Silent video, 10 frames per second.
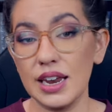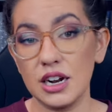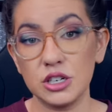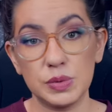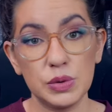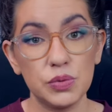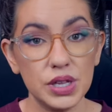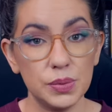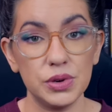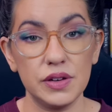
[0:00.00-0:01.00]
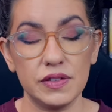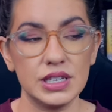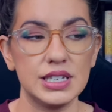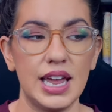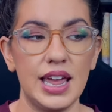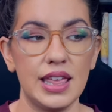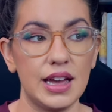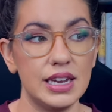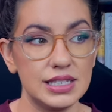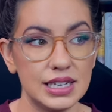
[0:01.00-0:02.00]
and I'll just be really brief in saying that
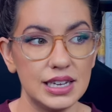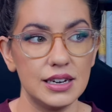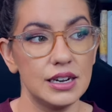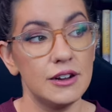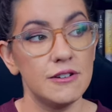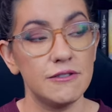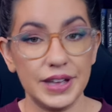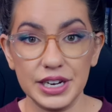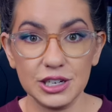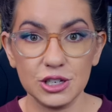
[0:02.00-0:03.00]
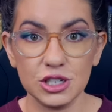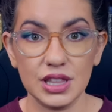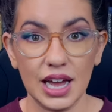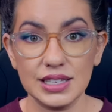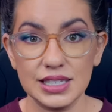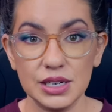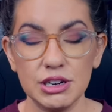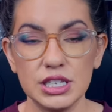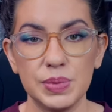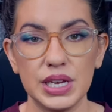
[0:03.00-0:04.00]
I did finish that
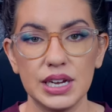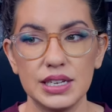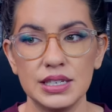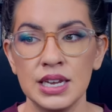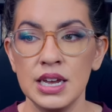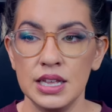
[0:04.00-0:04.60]
series because